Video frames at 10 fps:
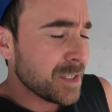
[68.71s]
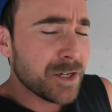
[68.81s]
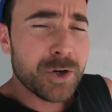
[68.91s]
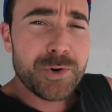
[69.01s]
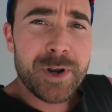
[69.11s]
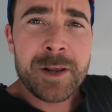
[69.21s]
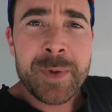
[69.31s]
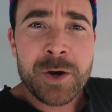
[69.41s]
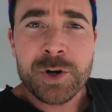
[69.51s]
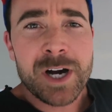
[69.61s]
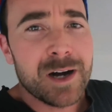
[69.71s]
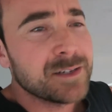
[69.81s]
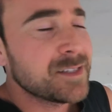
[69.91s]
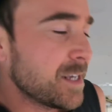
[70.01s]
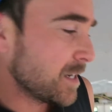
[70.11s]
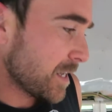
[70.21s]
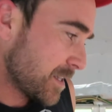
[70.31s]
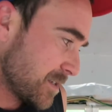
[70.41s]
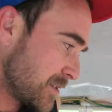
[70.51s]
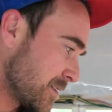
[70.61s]
you know, creating my own content
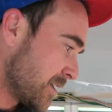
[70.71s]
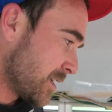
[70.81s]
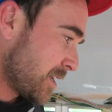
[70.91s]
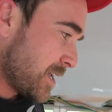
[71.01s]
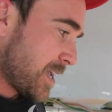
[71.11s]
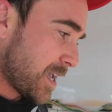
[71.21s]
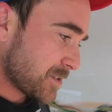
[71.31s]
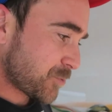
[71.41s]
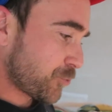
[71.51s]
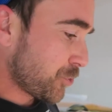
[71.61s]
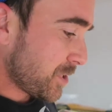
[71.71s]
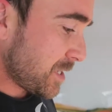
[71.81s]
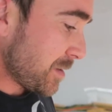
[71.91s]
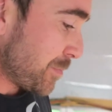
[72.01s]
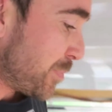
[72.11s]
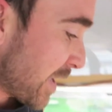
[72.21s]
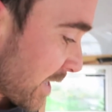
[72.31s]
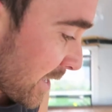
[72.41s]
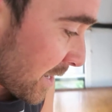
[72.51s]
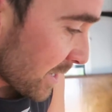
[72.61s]
has has really
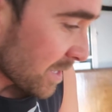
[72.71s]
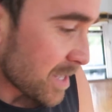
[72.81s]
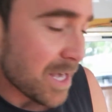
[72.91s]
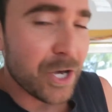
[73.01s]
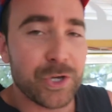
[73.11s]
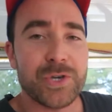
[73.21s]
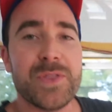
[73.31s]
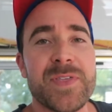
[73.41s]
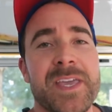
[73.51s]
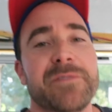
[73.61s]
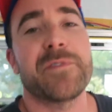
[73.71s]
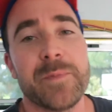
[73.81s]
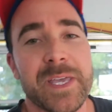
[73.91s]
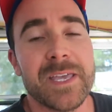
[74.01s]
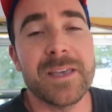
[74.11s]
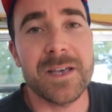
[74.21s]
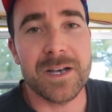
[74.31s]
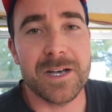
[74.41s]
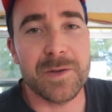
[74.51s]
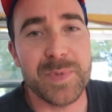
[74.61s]
been a good thing for me
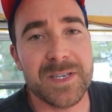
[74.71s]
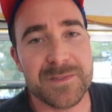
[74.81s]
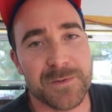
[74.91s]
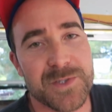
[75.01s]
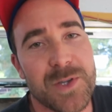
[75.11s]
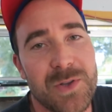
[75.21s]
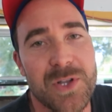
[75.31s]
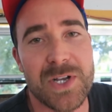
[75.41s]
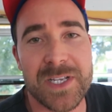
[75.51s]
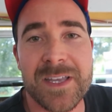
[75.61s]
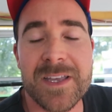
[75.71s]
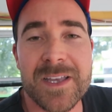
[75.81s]
uh, because for so long,